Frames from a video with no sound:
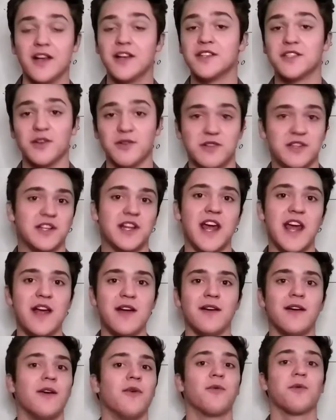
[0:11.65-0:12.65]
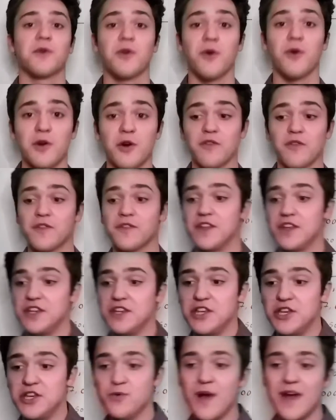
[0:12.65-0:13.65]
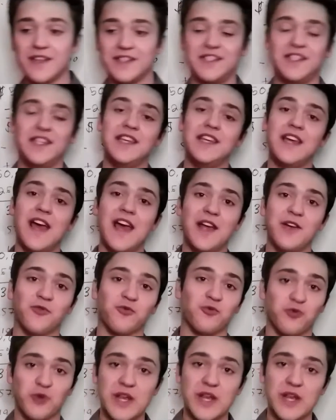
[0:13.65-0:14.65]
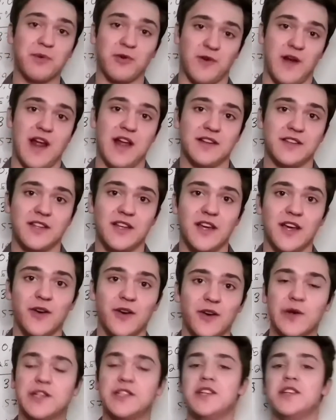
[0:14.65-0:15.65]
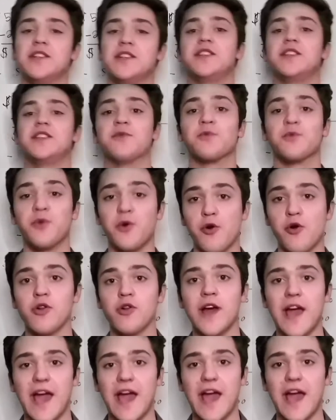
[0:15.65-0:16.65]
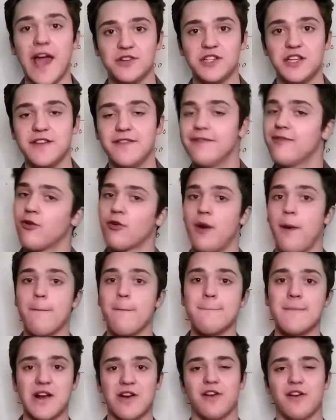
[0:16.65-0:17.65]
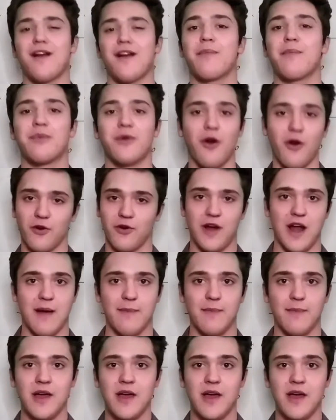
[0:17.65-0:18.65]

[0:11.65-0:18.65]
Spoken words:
So today, we're going over the USDA REAP grant, which is the Rural Energy for America program.